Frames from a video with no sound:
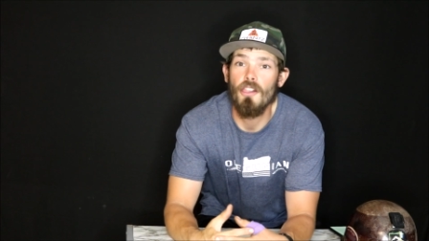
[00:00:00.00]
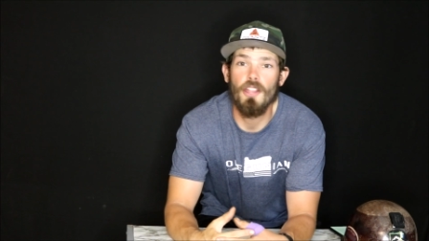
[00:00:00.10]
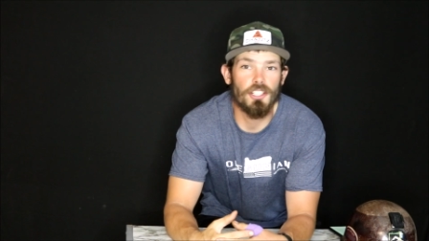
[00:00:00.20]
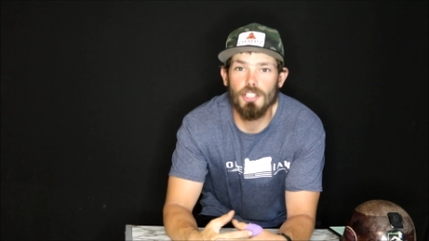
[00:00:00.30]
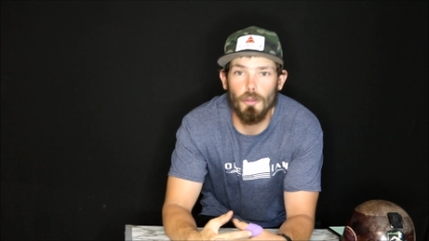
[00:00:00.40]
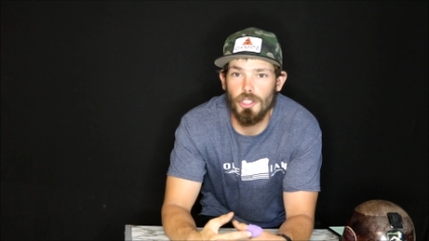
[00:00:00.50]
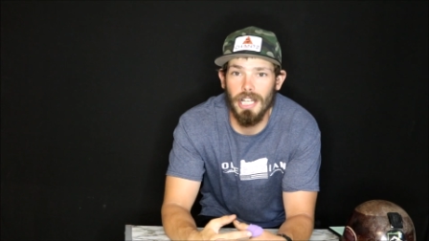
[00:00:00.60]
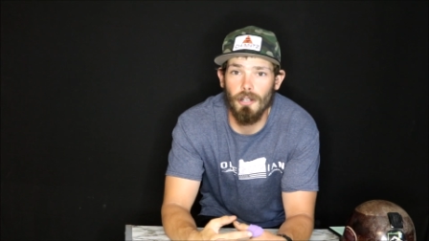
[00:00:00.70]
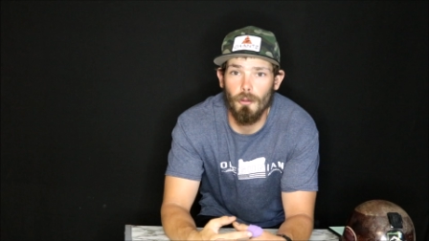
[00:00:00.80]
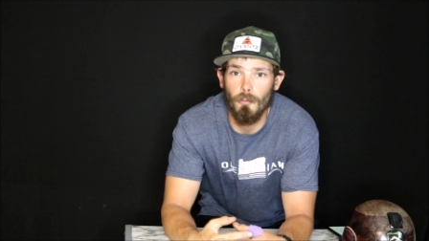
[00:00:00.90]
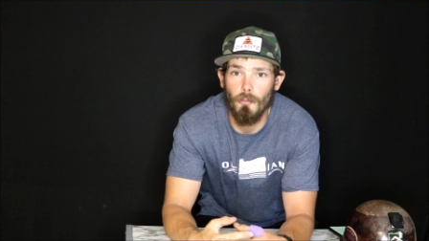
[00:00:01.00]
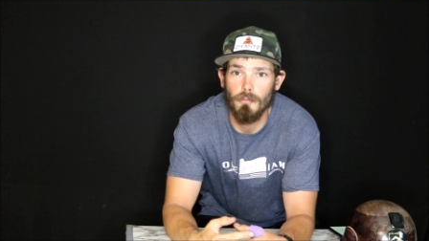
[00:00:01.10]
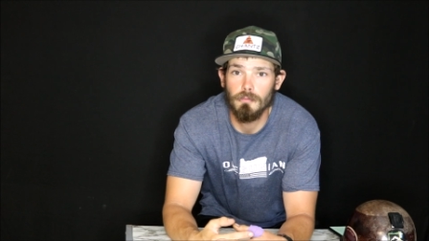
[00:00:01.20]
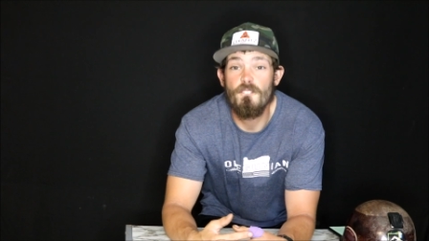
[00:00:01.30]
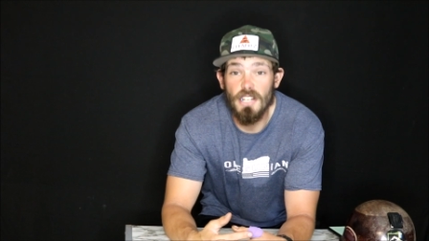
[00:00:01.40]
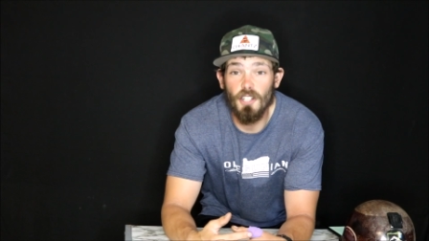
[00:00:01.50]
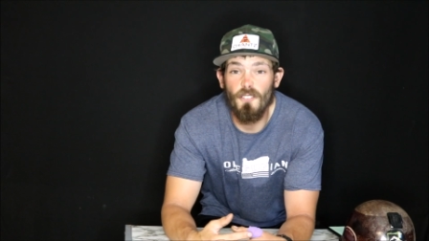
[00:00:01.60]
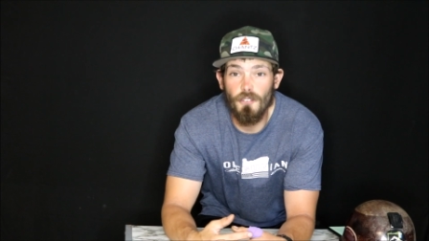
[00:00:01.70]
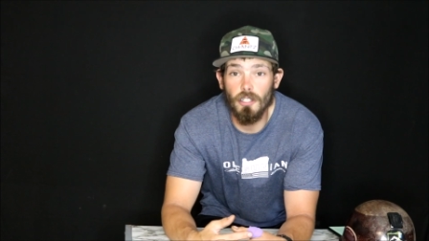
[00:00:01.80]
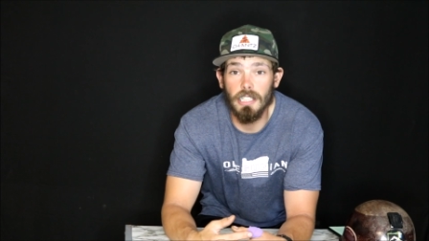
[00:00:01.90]
there's no channel. Feel
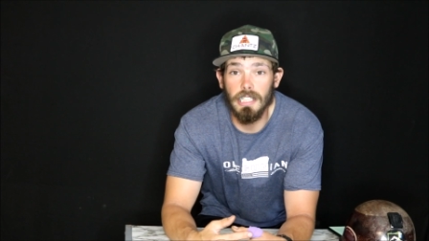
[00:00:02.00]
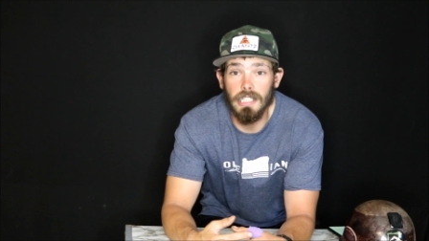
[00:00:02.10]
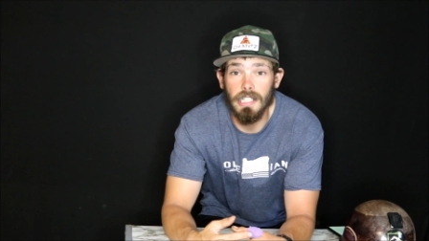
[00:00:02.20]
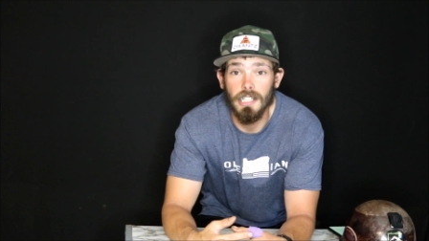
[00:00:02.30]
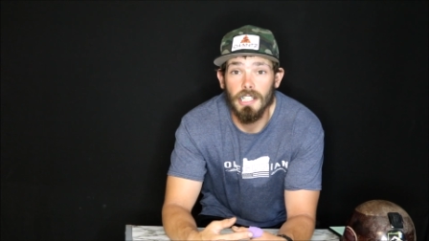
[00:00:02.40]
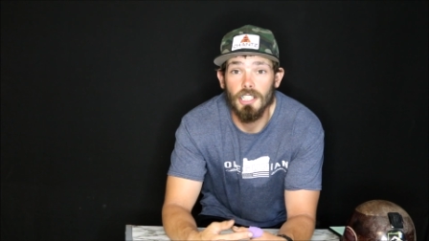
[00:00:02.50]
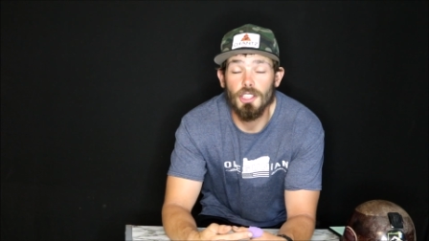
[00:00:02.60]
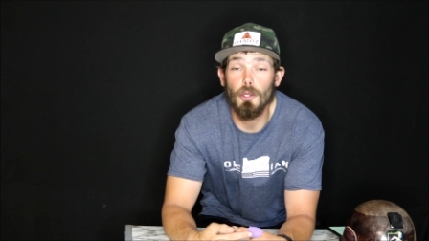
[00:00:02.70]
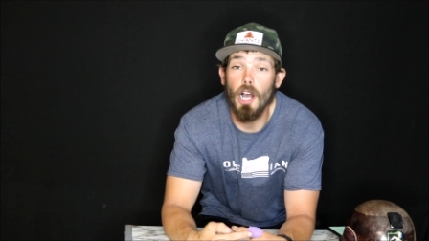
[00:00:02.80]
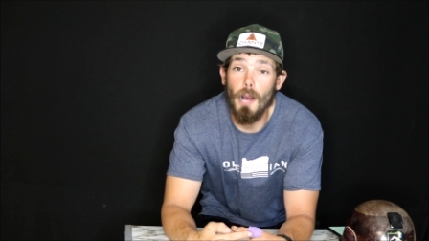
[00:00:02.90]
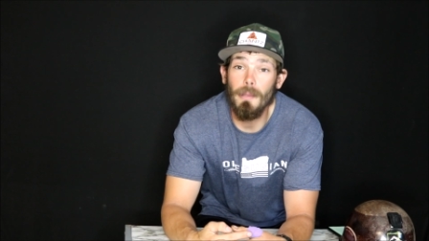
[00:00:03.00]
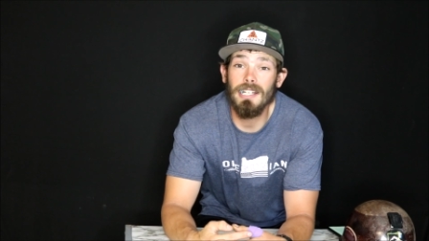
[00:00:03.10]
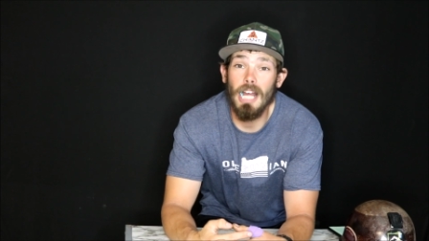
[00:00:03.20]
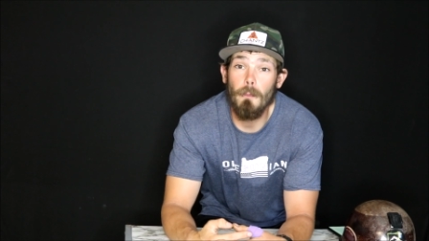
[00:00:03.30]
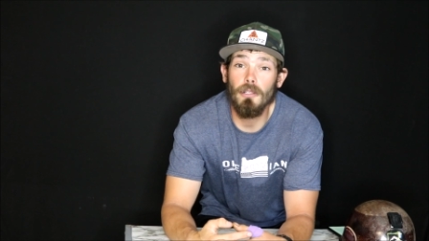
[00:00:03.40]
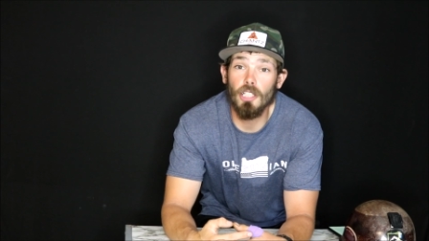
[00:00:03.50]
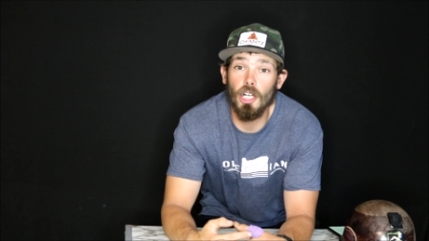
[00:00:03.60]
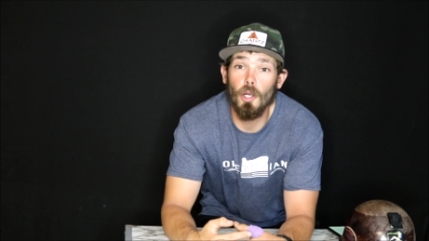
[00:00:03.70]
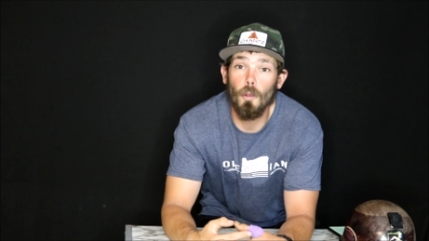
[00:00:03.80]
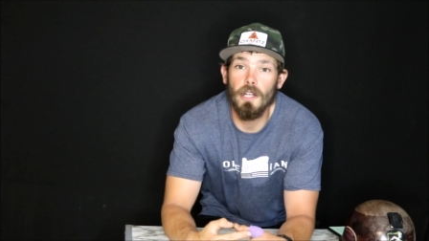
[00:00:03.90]
free to comment down
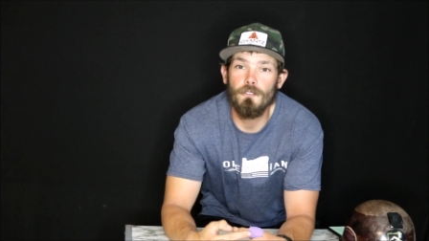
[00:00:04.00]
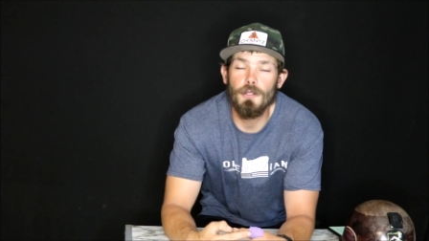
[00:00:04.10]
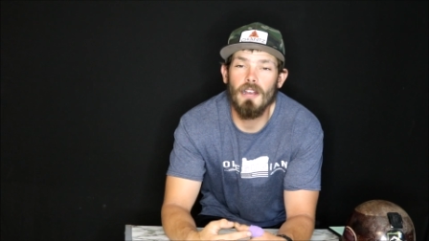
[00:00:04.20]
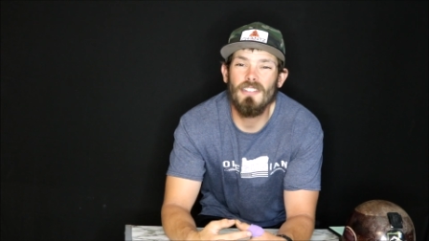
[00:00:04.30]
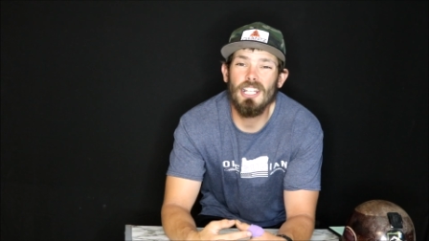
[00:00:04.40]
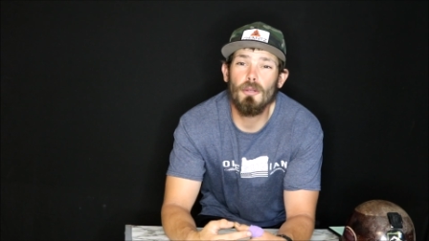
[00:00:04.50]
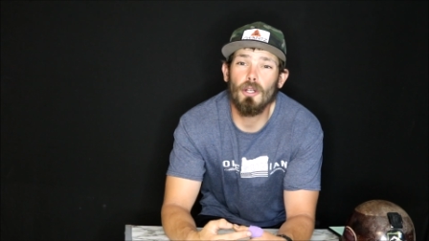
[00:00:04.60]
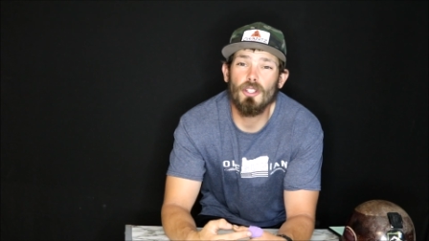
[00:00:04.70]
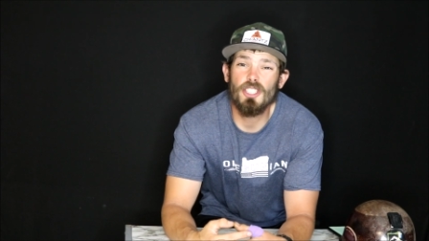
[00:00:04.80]
below if you have any